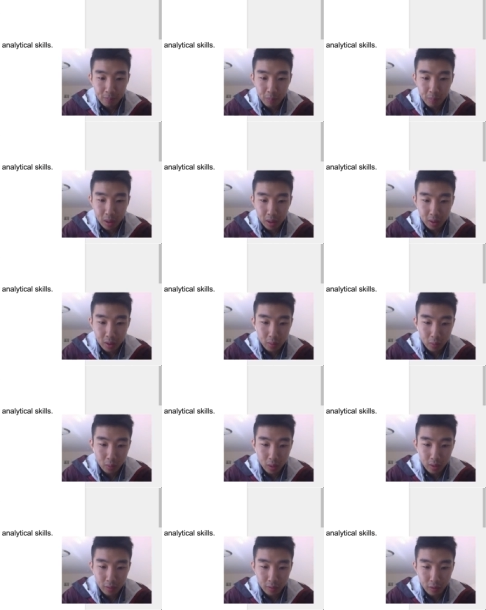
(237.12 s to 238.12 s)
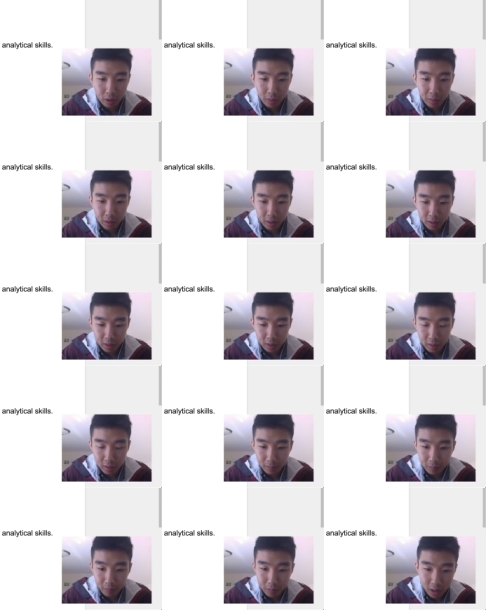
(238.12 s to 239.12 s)
pick one framework
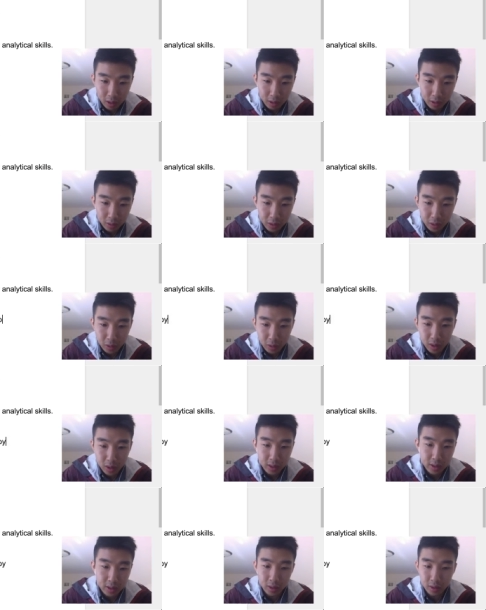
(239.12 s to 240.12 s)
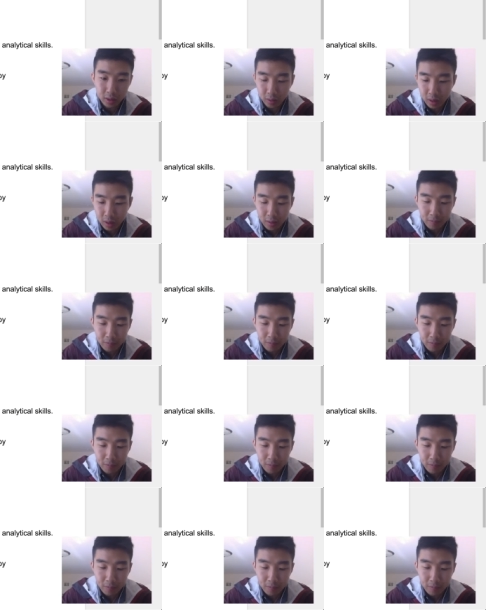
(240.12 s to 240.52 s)
that you enjoy. So